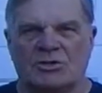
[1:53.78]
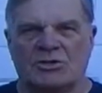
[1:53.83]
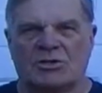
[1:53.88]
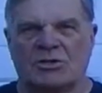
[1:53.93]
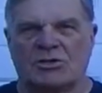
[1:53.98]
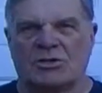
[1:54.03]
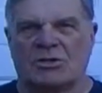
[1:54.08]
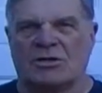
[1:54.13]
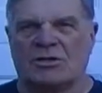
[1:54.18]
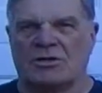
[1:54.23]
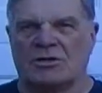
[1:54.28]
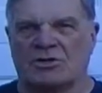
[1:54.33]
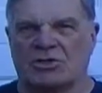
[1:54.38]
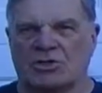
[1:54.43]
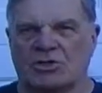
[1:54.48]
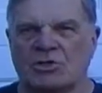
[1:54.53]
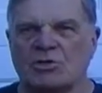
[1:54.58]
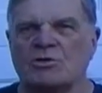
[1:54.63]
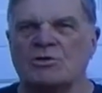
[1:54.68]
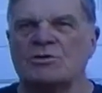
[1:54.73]

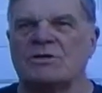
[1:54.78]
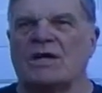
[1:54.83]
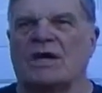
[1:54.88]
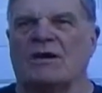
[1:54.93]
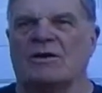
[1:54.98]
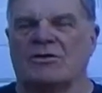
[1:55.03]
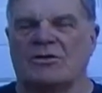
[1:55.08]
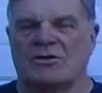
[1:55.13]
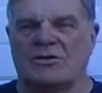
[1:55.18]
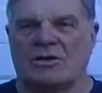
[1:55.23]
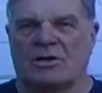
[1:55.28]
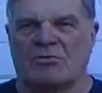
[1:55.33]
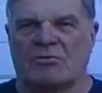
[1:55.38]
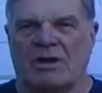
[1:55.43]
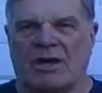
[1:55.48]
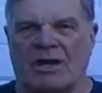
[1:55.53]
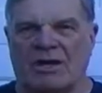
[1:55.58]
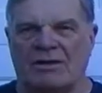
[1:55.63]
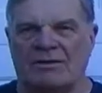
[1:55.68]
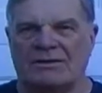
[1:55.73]
shoe down on the
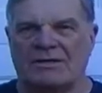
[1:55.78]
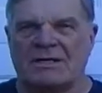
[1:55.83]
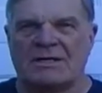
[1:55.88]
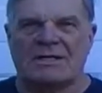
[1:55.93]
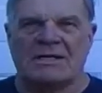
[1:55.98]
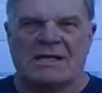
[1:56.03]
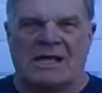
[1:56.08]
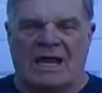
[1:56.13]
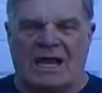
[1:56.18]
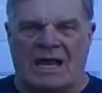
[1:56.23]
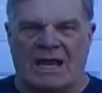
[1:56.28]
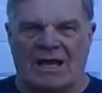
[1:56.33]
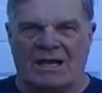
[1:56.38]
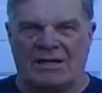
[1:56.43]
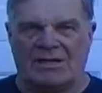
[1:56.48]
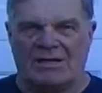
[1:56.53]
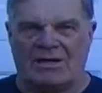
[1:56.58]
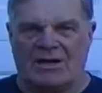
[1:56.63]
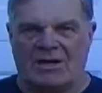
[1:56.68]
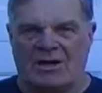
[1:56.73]
ground
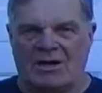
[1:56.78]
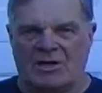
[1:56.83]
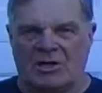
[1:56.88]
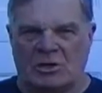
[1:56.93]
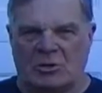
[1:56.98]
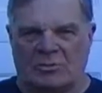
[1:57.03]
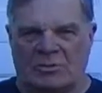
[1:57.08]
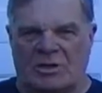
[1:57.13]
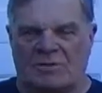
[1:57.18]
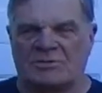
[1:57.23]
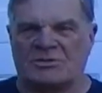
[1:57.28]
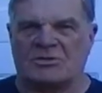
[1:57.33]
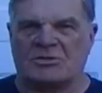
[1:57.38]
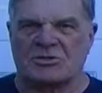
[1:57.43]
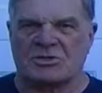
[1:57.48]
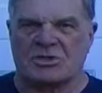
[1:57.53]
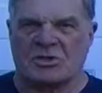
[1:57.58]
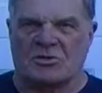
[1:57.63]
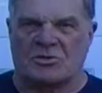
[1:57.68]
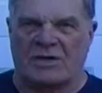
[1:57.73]
and your pup
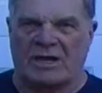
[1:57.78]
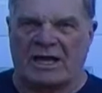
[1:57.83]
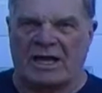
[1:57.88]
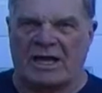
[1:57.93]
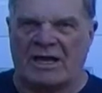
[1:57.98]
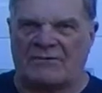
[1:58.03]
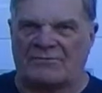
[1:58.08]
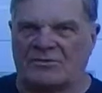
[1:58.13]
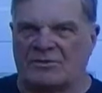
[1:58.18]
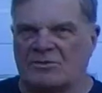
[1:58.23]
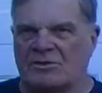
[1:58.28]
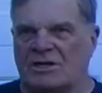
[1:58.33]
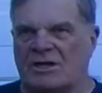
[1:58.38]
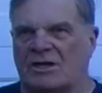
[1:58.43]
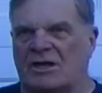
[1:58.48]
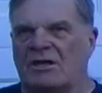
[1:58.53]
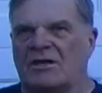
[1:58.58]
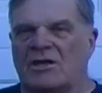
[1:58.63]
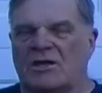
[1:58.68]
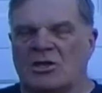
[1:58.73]
starts going after
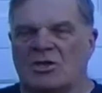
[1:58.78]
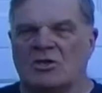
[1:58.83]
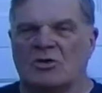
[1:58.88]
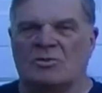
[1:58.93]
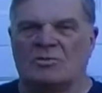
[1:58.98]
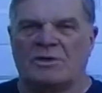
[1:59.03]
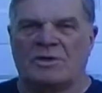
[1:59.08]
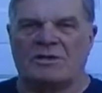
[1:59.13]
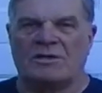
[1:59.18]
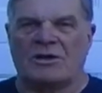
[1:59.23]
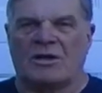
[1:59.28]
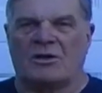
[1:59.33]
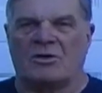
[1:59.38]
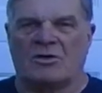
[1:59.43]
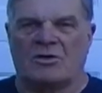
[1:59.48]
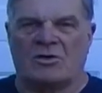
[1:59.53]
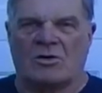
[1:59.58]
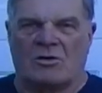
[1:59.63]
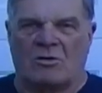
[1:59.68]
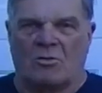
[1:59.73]
it, you'll be
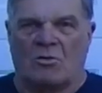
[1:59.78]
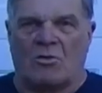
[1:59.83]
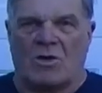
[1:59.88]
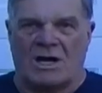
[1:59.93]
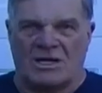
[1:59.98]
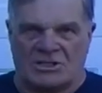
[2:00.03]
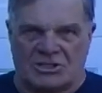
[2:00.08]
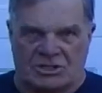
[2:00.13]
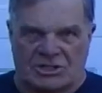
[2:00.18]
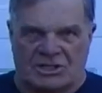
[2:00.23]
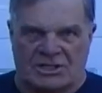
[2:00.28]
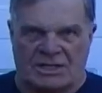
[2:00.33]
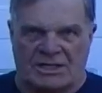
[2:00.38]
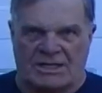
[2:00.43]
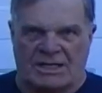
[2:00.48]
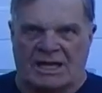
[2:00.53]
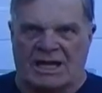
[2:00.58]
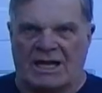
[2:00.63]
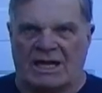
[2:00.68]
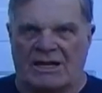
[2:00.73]
there watching
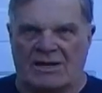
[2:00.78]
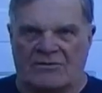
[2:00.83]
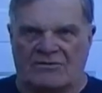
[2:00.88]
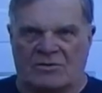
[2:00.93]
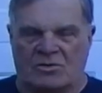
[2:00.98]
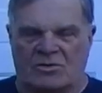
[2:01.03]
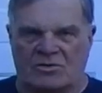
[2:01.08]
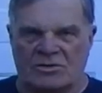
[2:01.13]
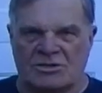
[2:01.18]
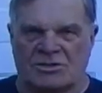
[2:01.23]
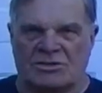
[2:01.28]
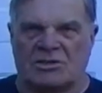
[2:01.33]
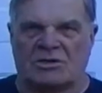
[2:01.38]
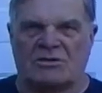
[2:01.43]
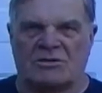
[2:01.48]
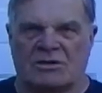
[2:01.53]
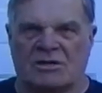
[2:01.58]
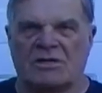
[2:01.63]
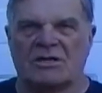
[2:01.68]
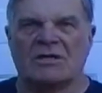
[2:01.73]
it, and of course
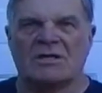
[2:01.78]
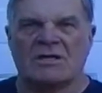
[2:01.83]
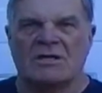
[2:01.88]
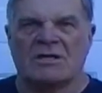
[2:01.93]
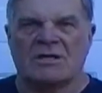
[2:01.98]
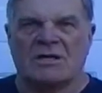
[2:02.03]
you can